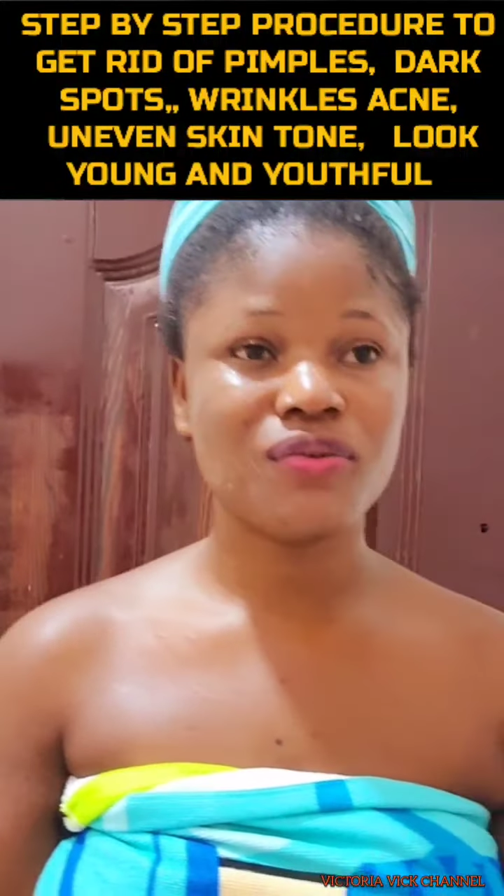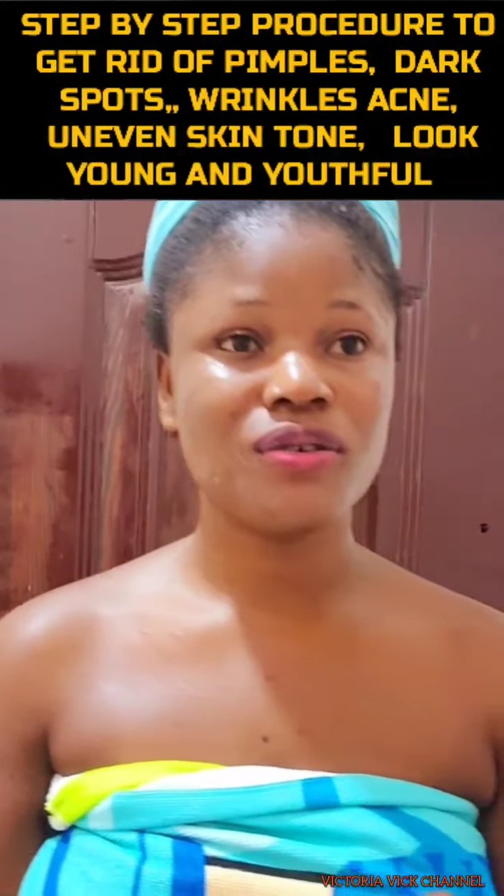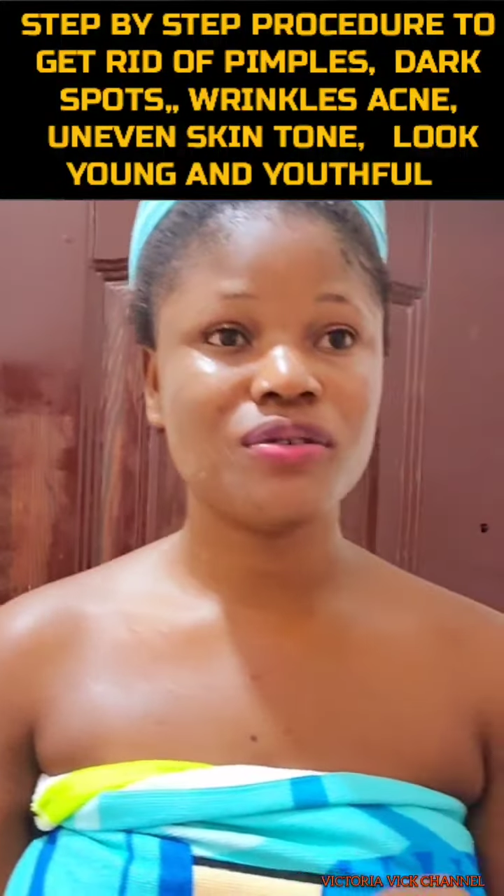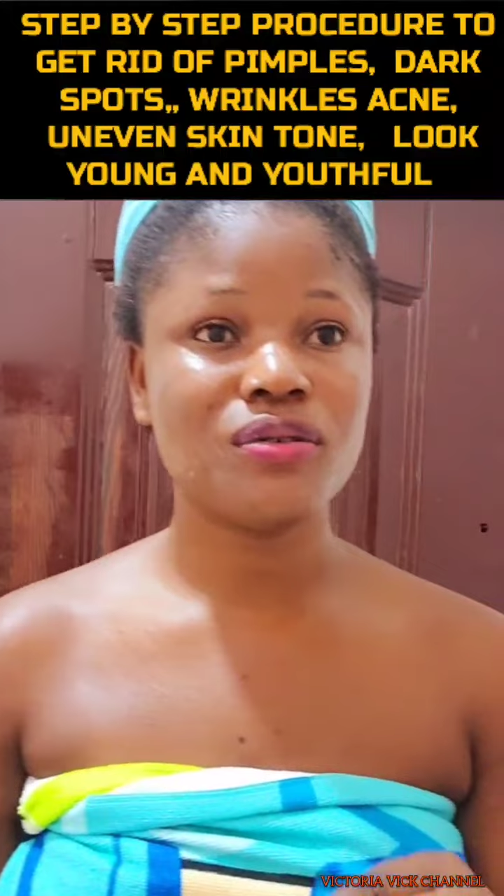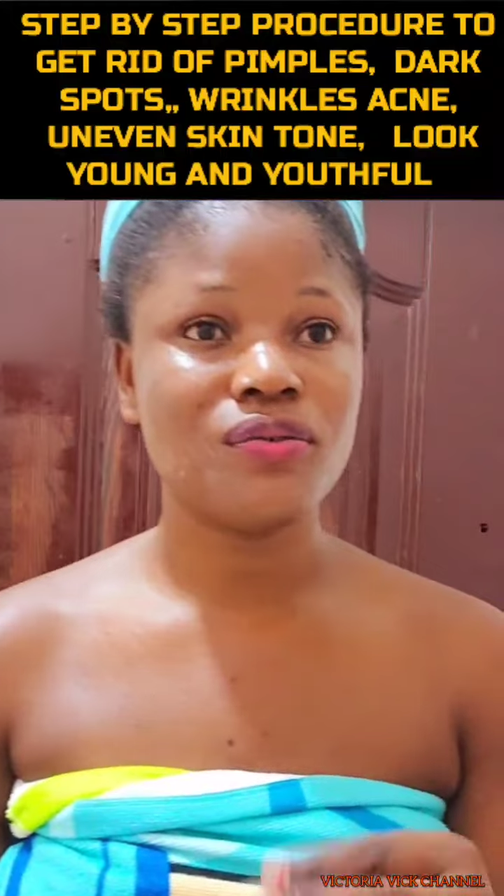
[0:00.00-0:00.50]
going
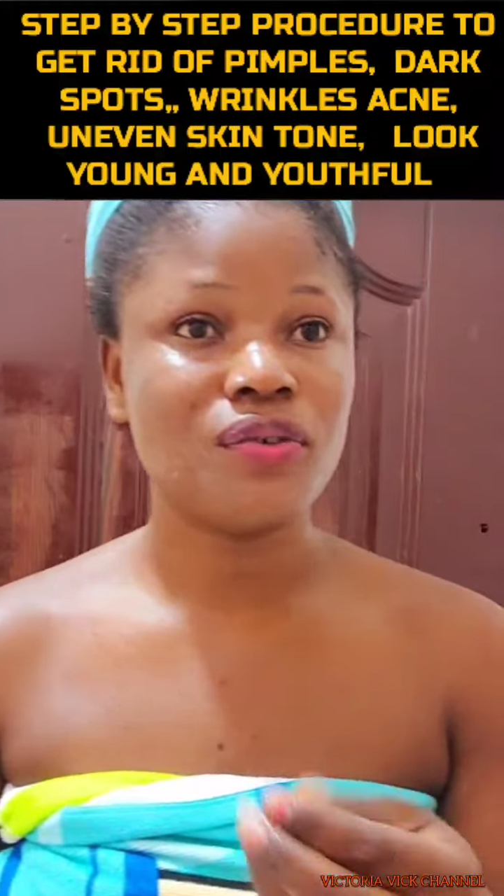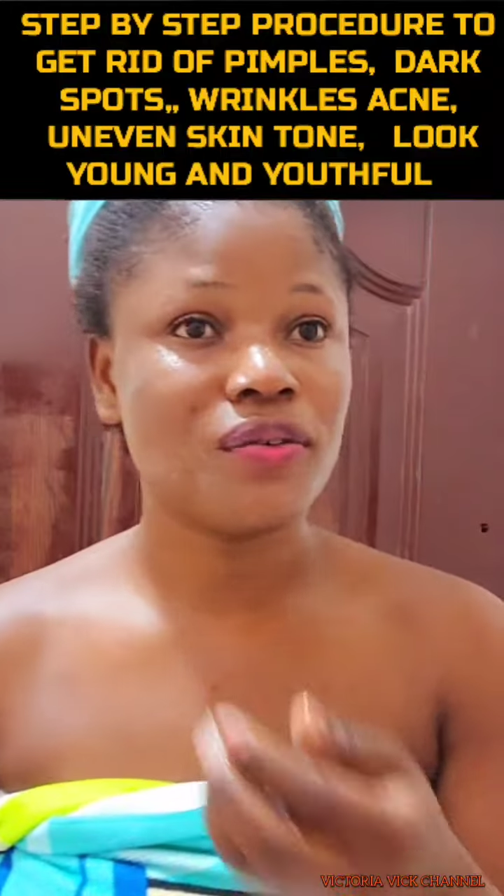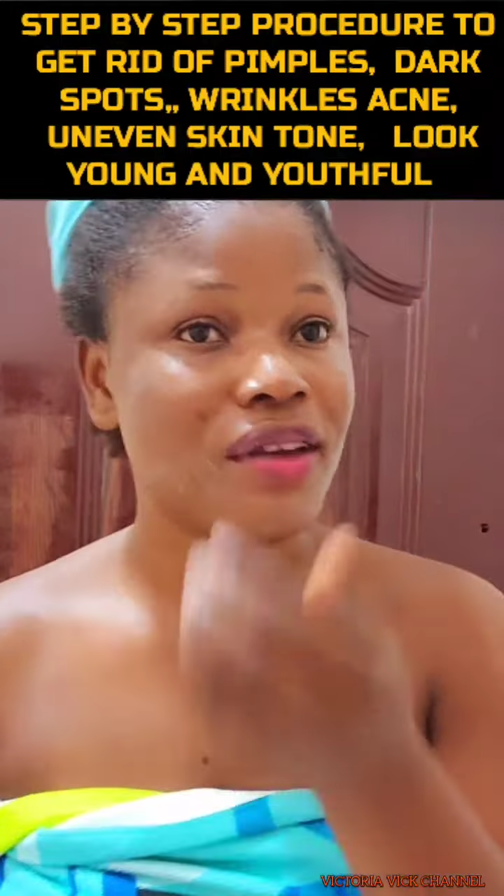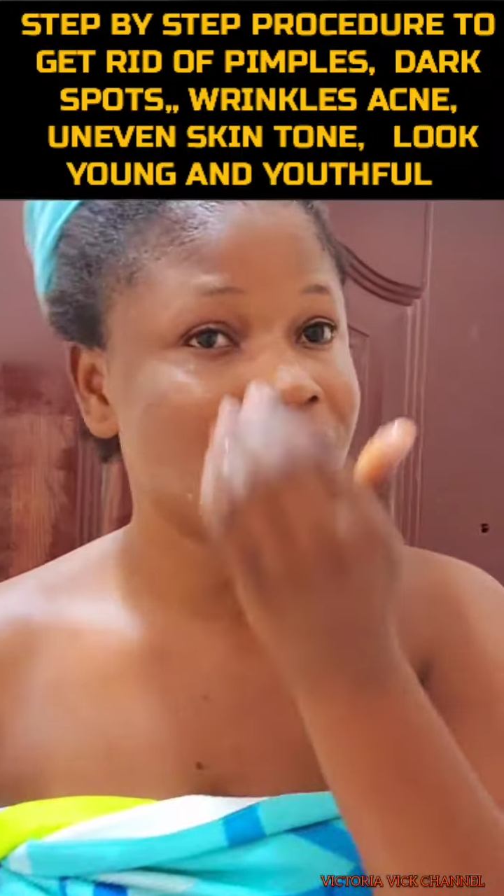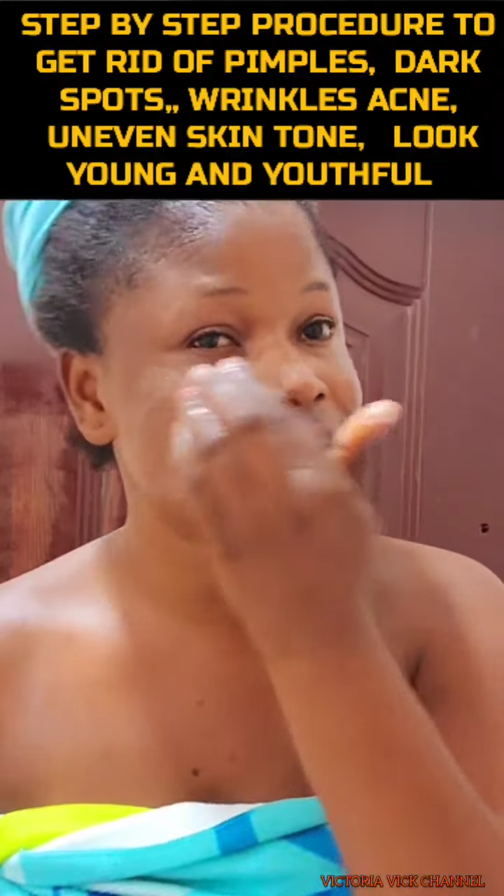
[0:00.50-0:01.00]
to go for
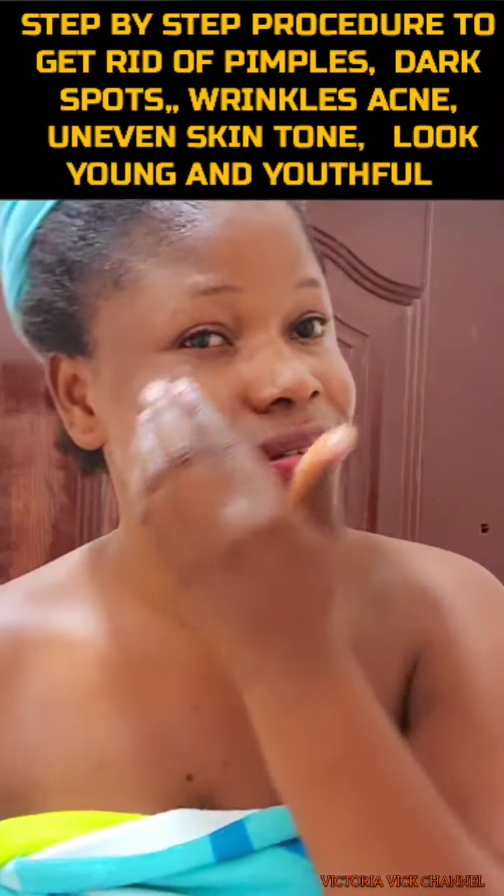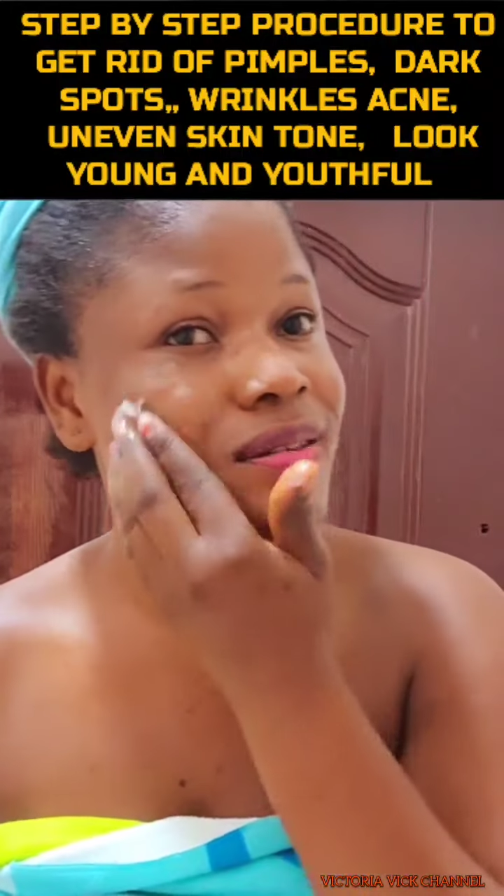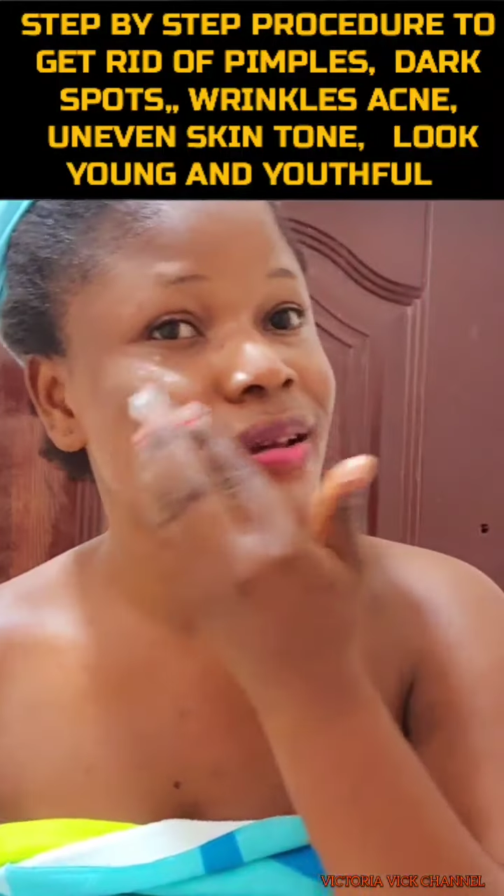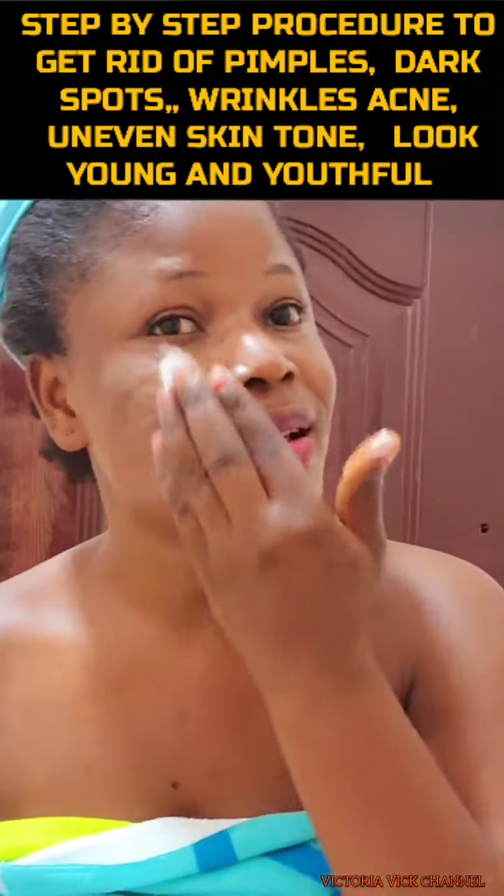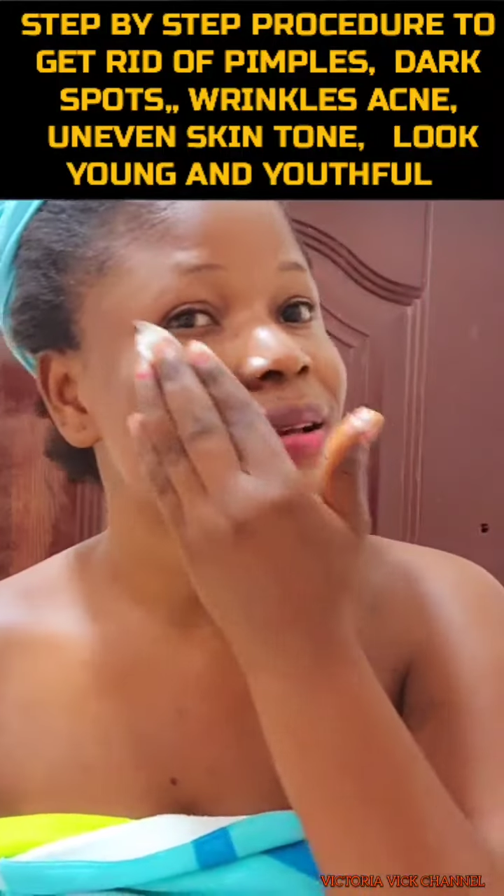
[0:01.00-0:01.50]
rice